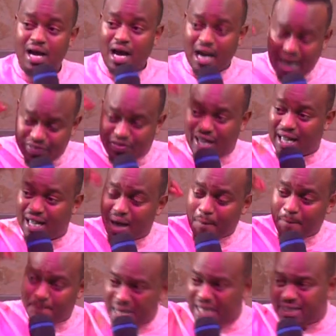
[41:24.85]
Let the
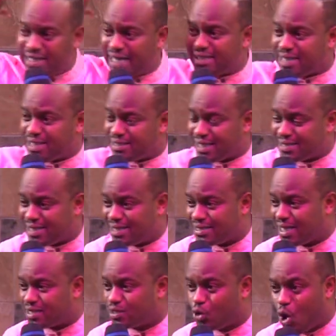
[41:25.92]
midnight
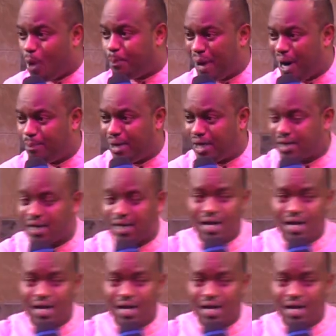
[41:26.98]
intercessors go public.